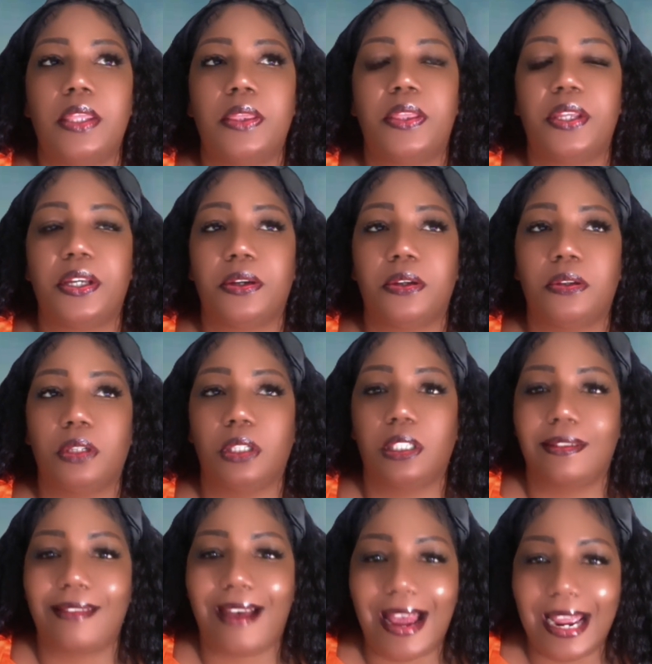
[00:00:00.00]
the
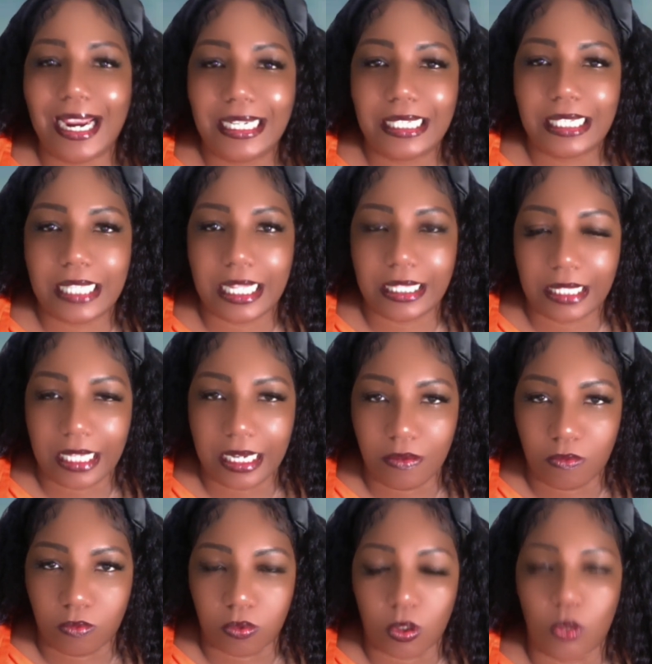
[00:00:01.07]
lines that they
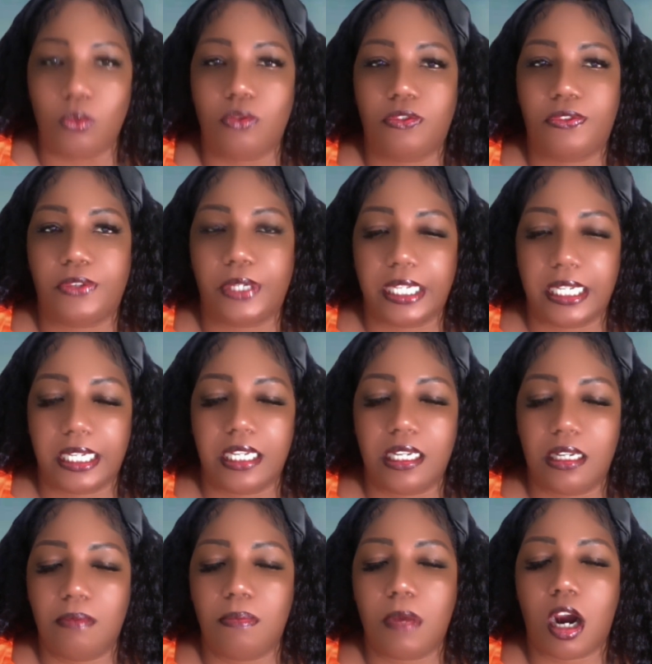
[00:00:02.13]
wrote for
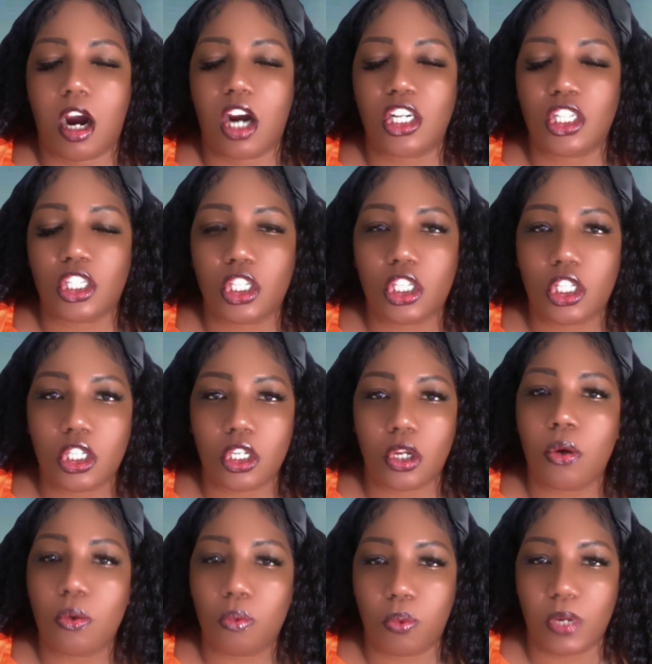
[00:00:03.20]
him are
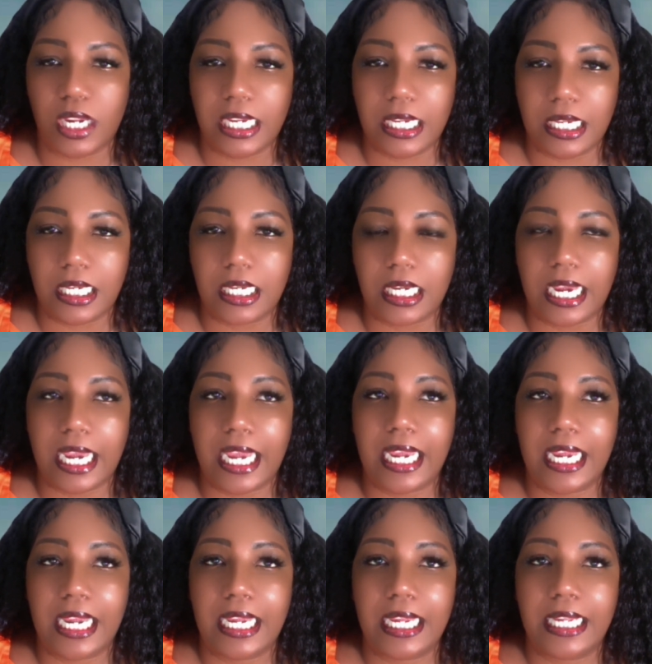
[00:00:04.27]
so weak
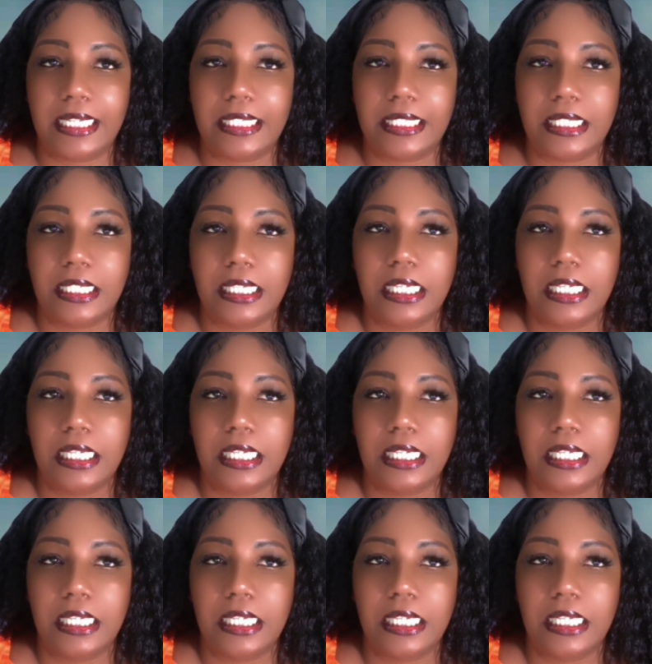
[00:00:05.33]
and